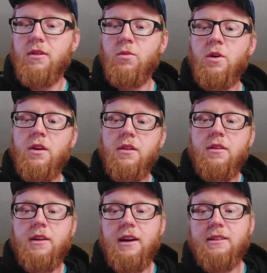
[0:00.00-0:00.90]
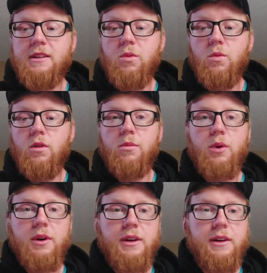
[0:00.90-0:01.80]
and one of the things that
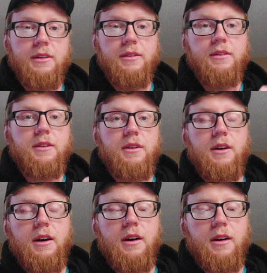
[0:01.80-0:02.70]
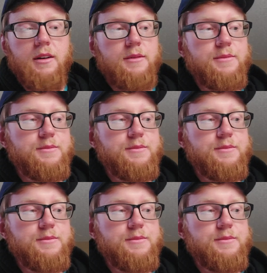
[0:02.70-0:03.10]
Warburg didn't uh,